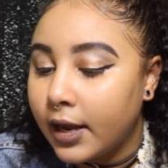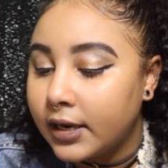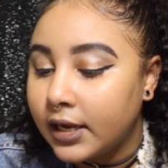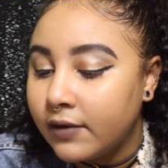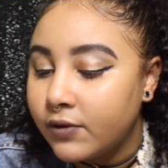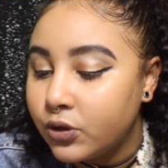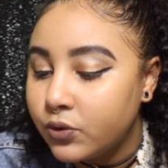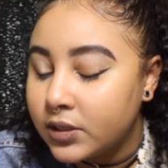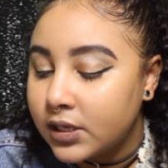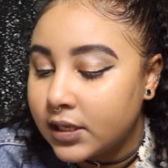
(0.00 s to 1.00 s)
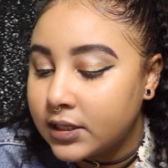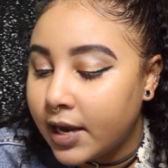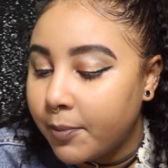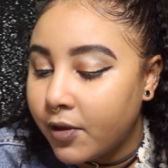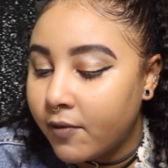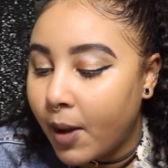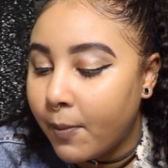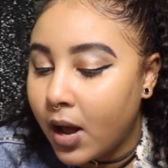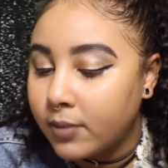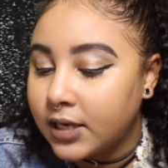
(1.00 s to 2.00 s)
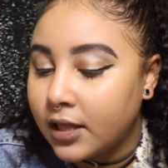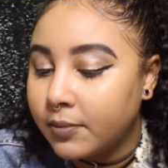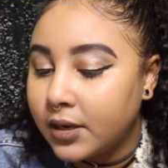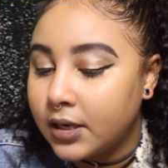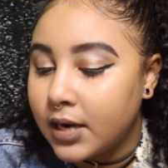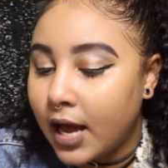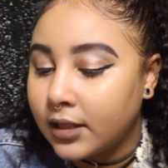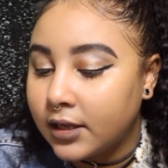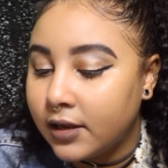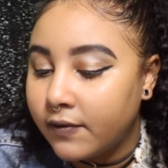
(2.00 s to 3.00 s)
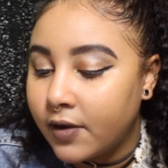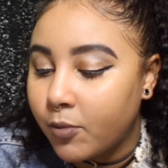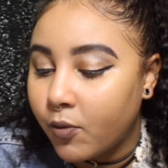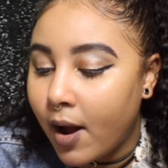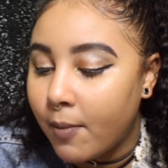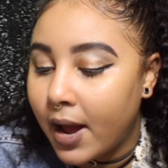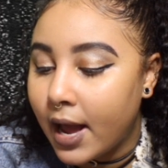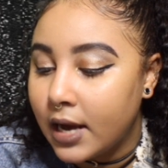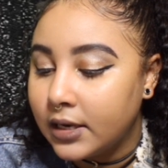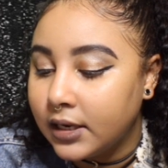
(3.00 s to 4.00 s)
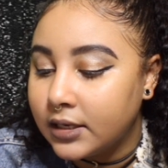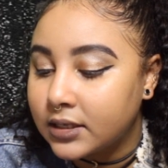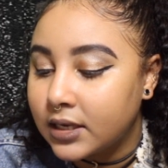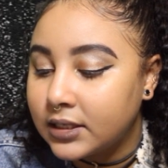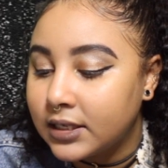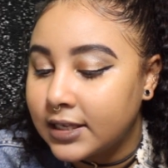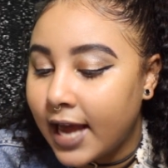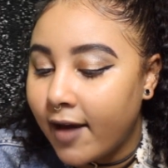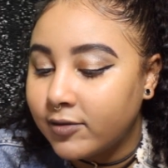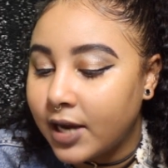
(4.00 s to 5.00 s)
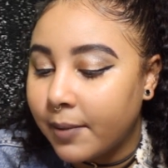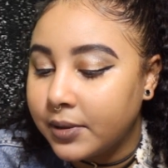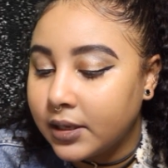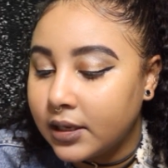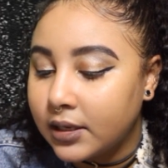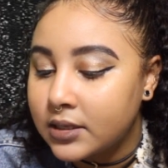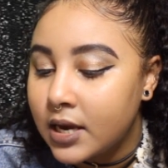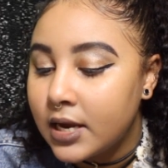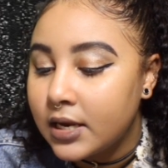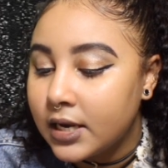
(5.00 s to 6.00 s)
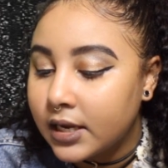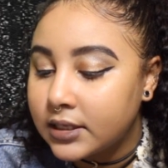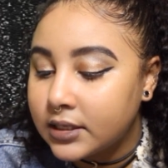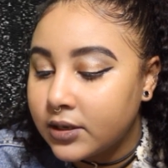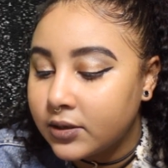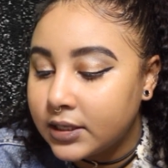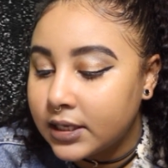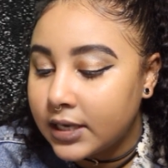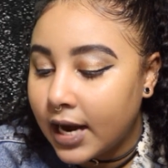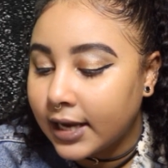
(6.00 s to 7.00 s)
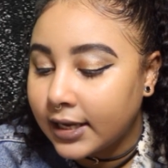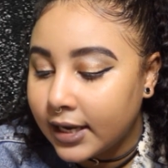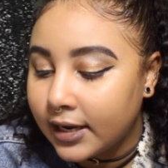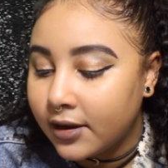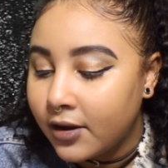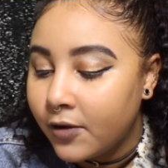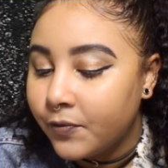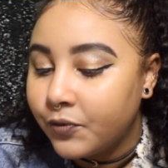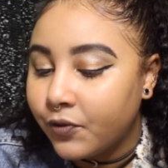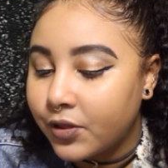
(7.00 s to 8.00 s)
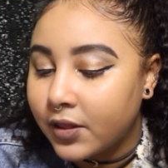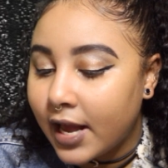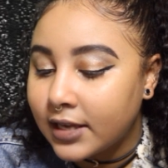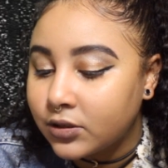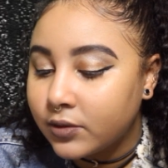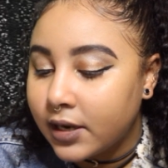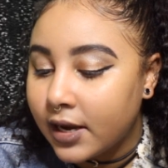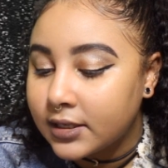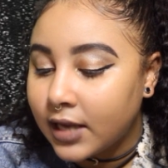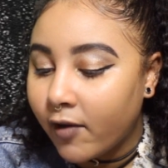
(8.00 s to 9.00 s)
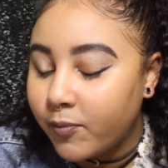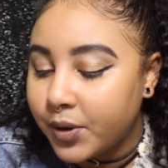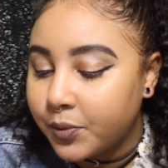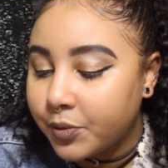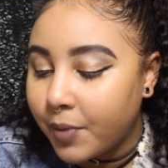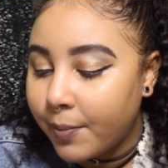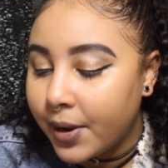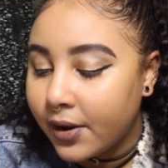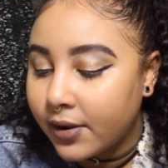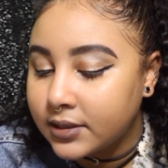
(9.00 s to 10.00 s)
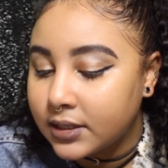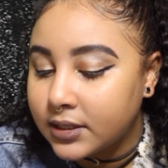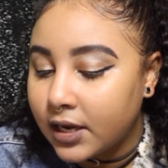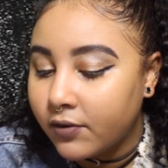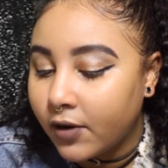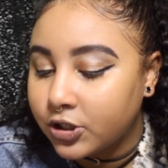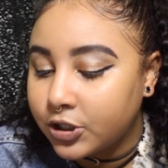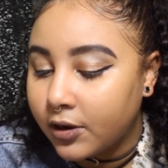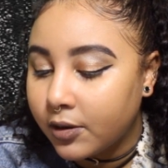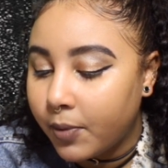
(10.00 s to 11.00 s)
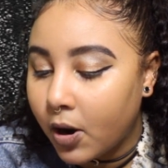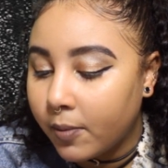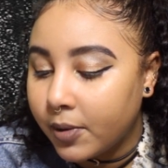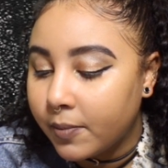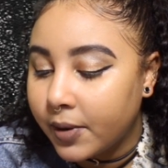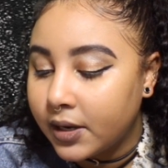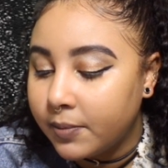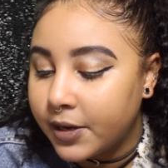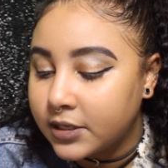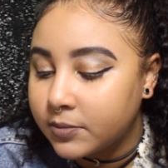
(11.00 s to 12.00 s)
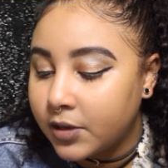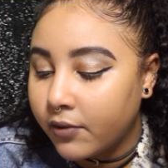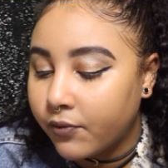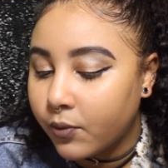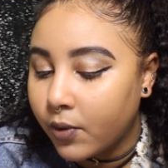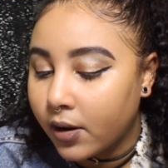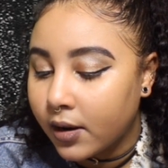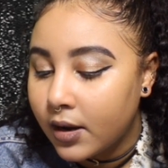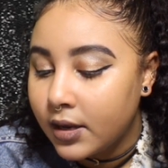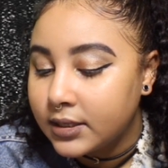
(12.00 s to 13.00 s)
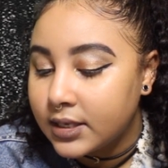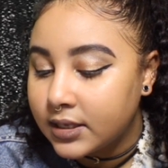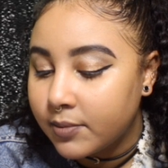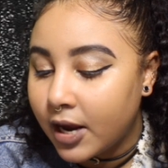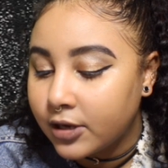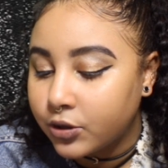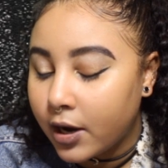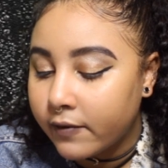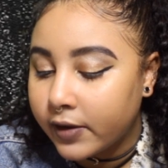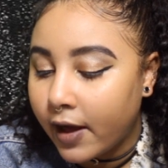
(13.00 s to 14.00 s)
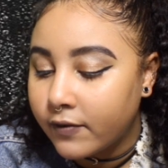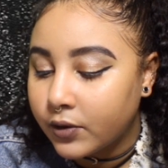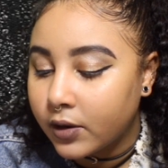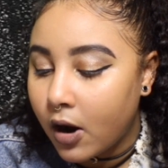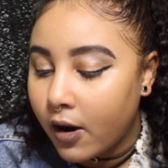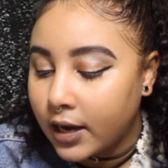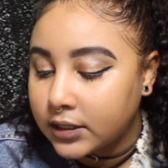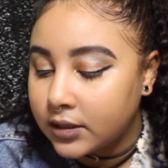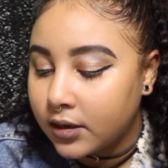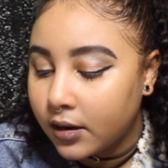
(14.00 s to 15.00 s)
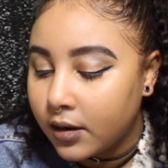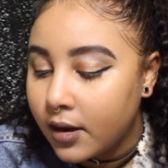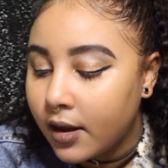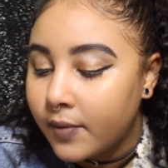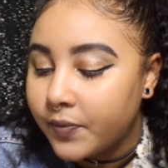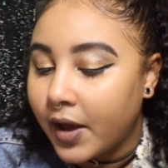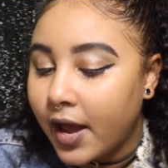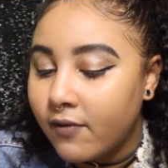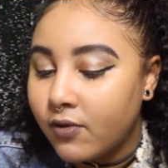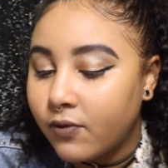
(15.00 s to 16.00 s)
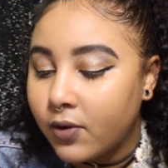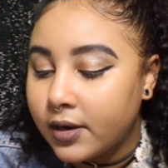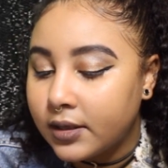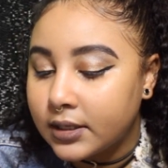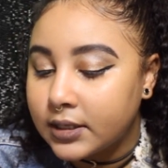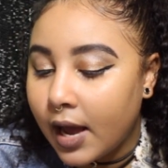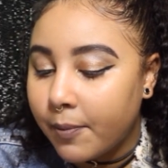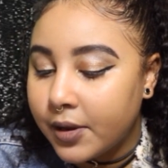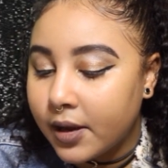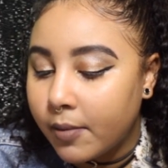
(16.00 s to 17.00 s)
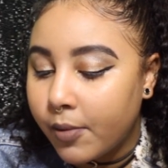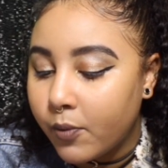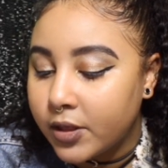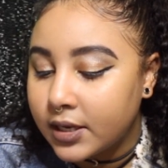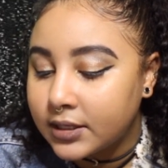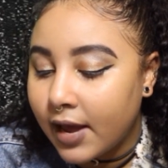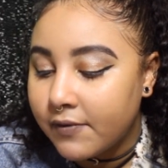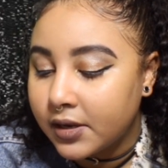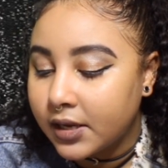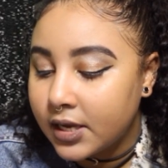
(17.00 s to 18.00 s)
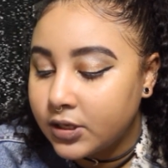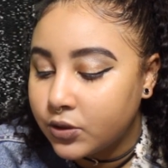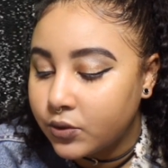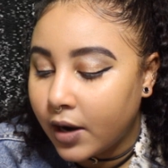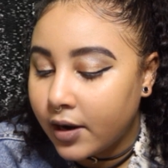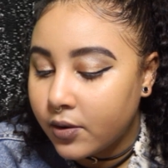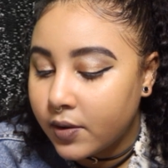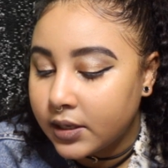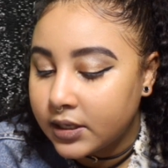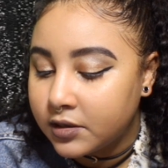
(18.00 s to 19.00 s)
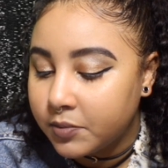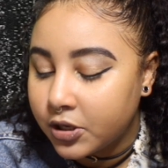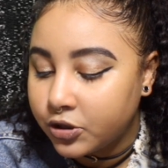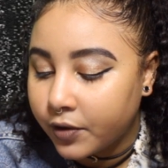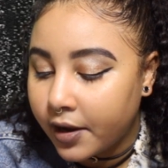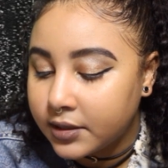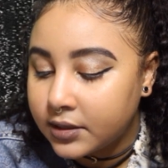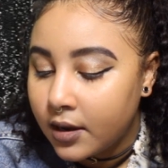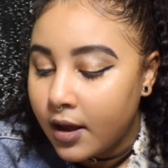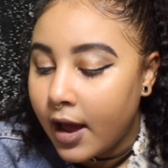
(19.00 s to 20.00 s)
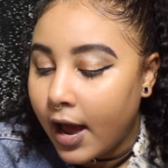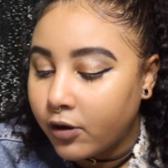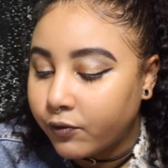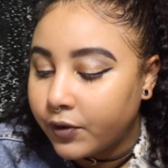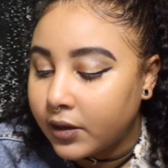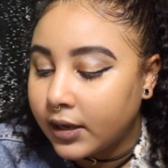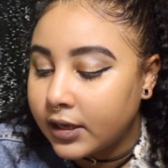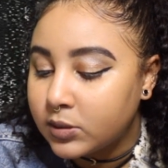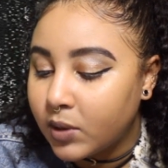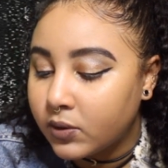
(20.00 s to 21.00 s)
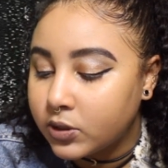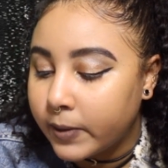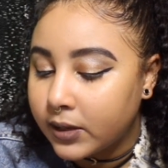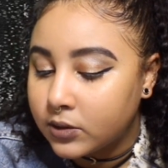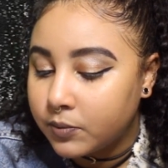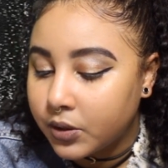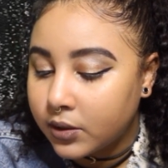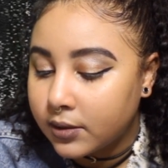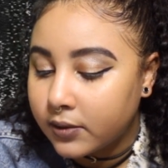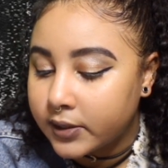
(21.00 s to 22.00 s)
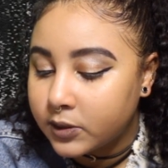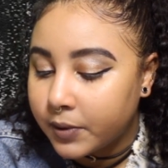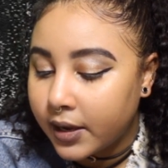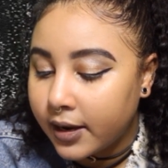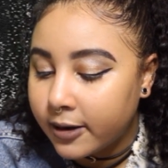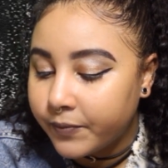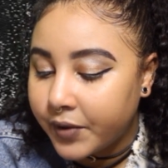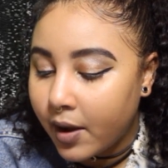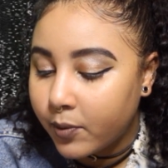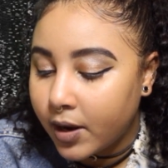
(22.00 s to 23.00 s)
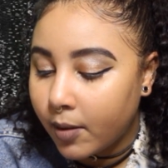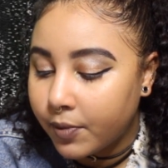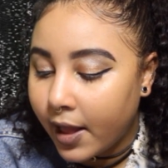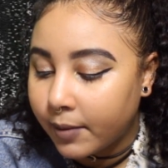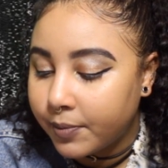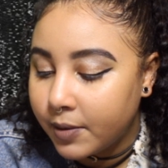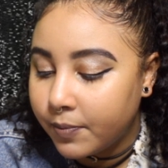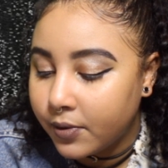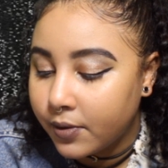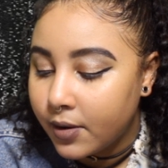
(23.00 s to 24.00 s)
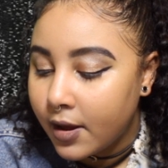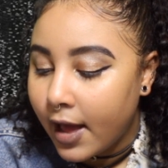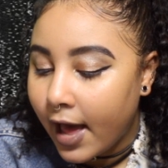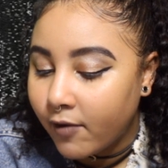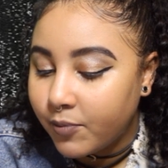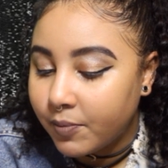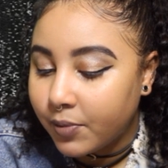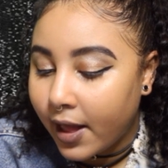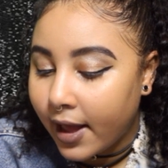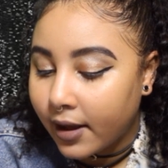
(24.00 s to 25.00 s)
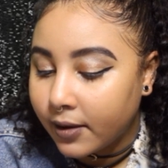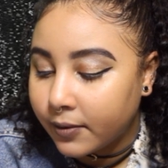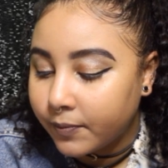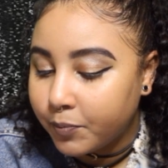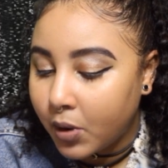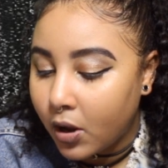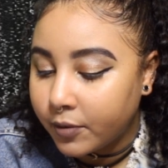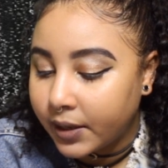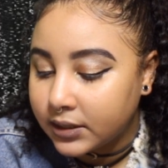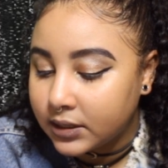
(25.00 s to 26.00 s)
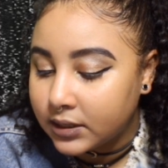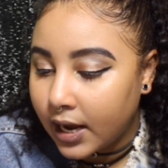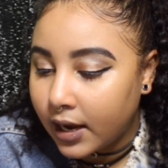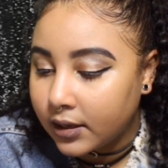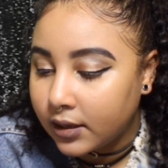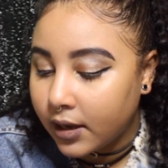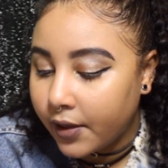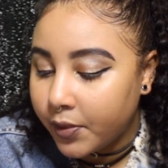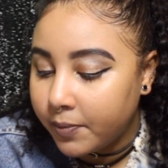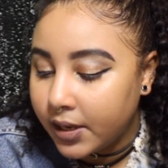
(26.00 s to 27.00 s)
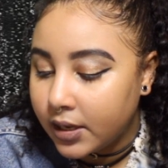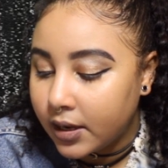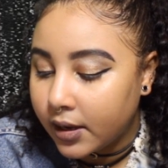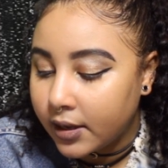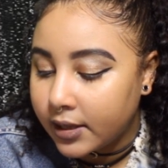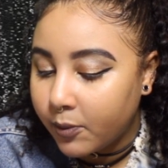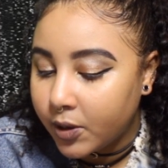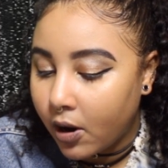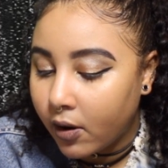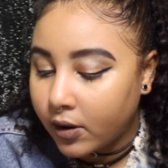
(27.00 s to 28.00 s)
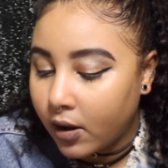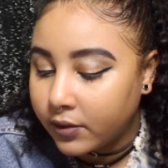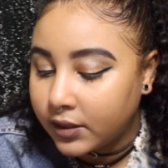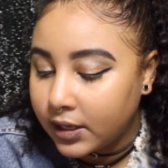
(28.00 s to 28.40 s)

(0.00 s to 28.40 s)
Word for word: and even use the example of my mom telling me to not leave him around my undies because he's half Japanese. Niggas still did not get it. For the last three days, I've been with my parents instead of our shared apartment, but he picks me up for work since I'm not driving after a car accident. I have avoided the topic, but with us having a kid soon, I know it needs to be addressed. I don't feel like it's my responsibility to explain how we are black people, have been blackballed by society and the media, and that we aren't all